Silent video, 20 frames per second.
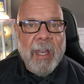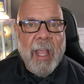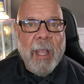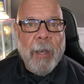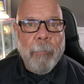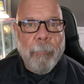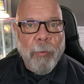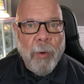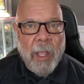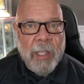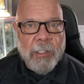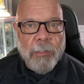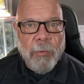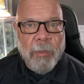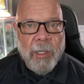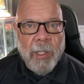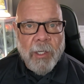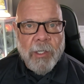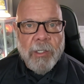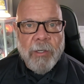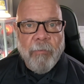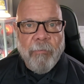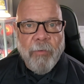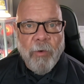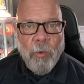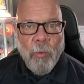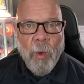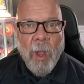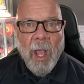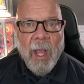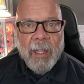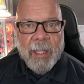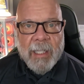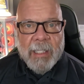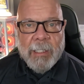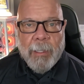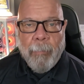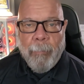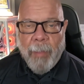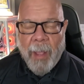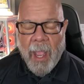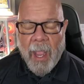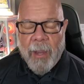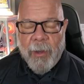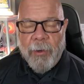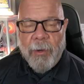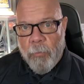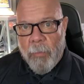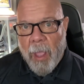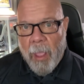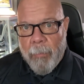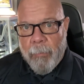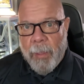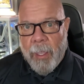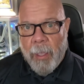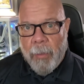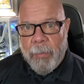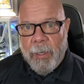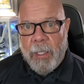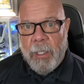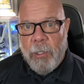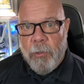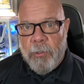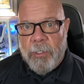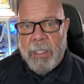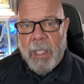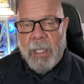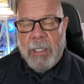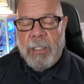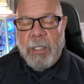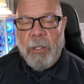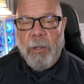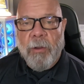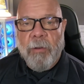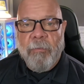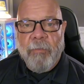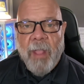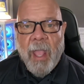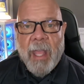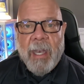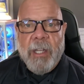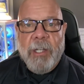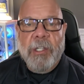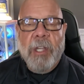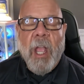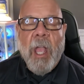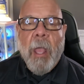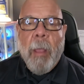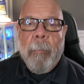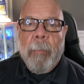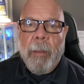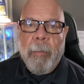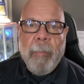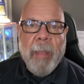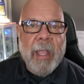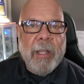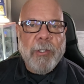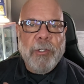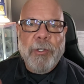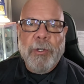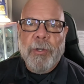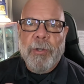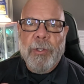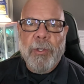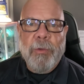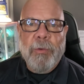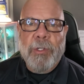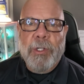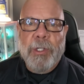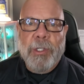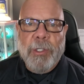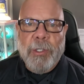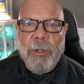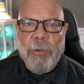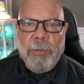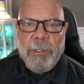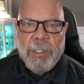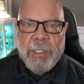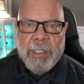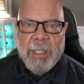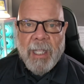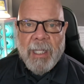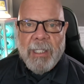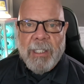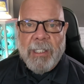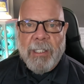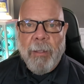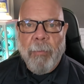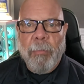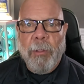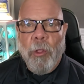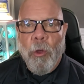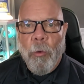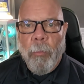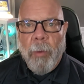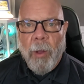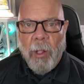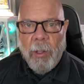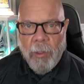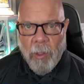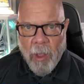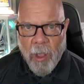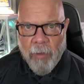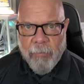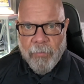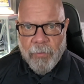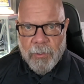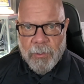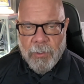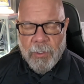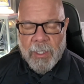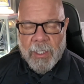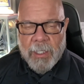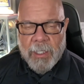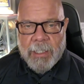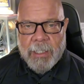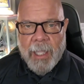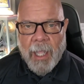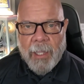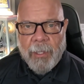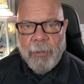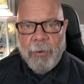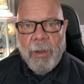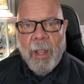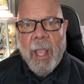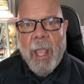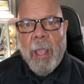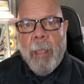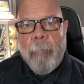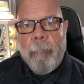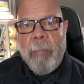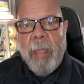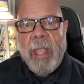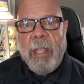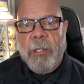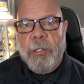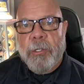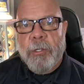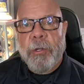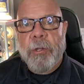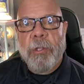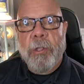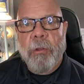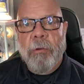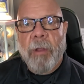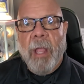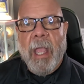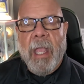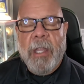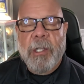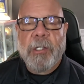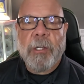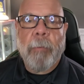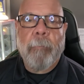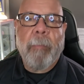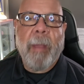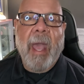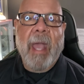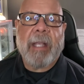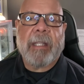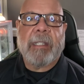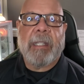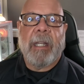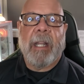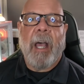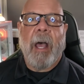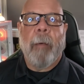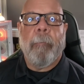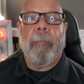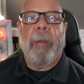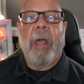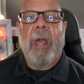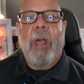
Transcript: had a price reduction for a while, as a buyer, you might be able to use that to your advantage, but make sure you just don't send some lowball offer to the seller. Make sure your agent backs it up